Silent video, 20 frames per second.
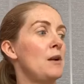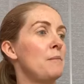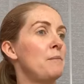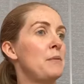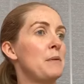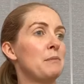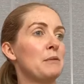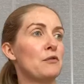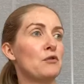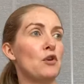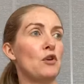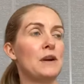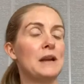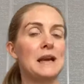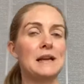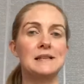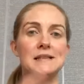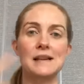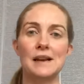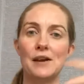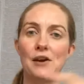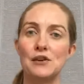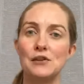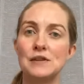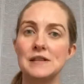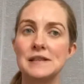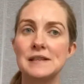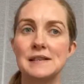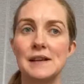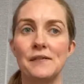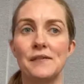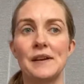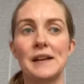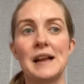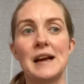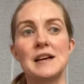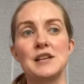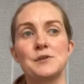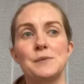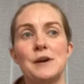people have got kids around and stuff like
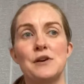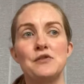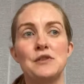that as well,